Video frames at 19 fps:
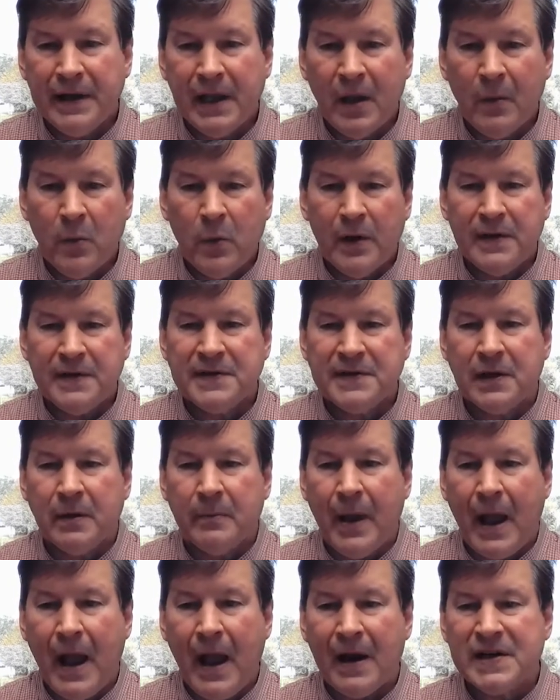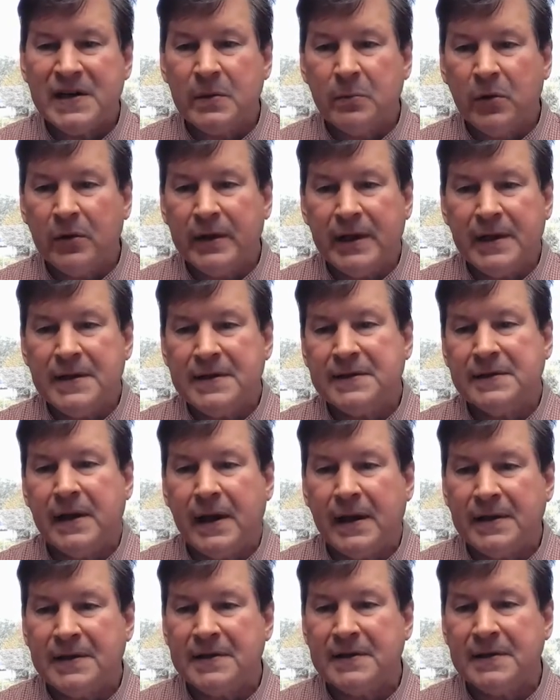them with some actionable
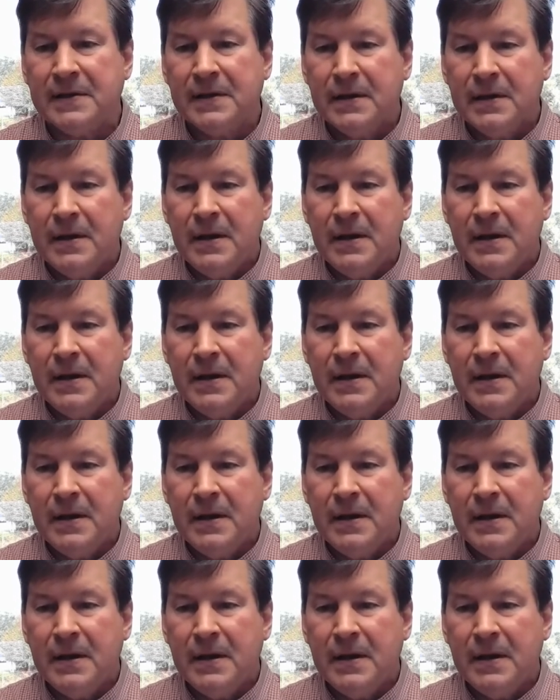insights